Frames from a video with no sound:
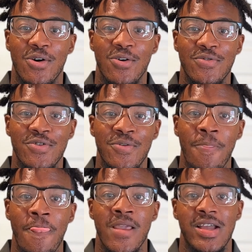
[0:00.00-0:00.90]
over
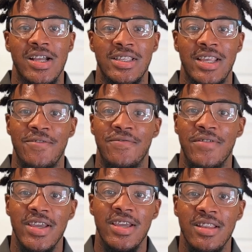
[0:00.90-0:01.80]
is a
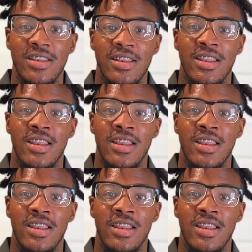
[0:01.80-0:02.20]
vegan,